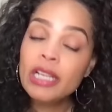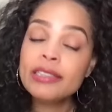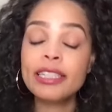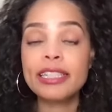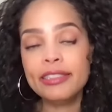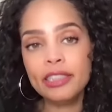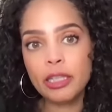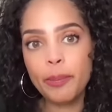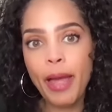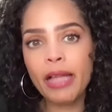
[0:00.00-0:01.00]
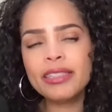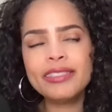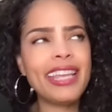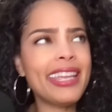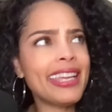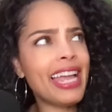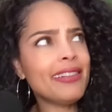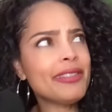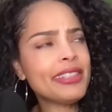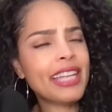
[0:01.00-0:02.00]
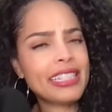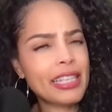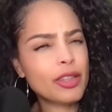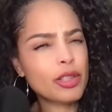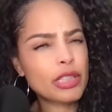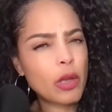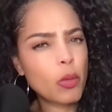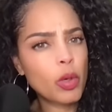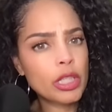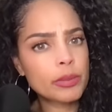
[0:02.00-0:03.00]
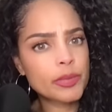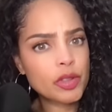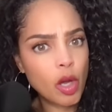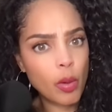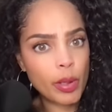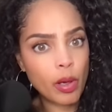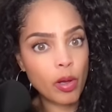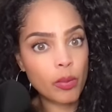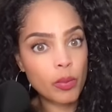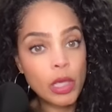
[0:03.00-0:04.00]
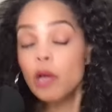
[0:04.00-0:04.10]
to Kensington Palace saying every night it looks like William's going home,